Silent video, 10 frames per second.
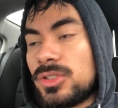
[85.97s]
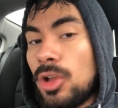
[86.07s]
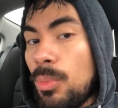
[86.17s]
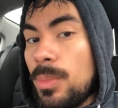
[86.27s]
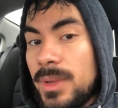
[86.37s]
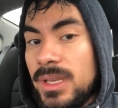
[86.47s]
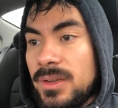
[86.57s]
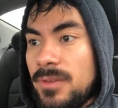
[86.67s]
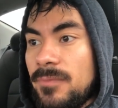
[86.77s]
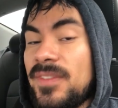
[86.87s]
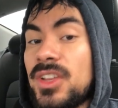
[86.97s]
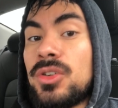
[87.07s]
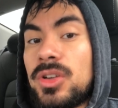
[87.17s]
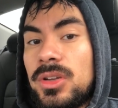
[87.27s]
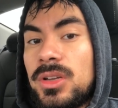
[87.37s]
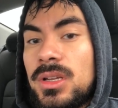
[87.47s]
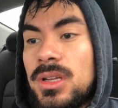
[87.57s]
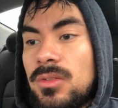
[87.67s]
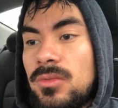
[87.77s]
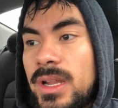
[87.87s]
dopamine and feel good,
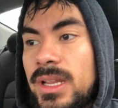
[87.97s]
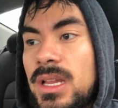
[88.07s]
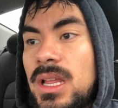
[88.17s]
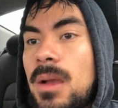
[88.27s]
right?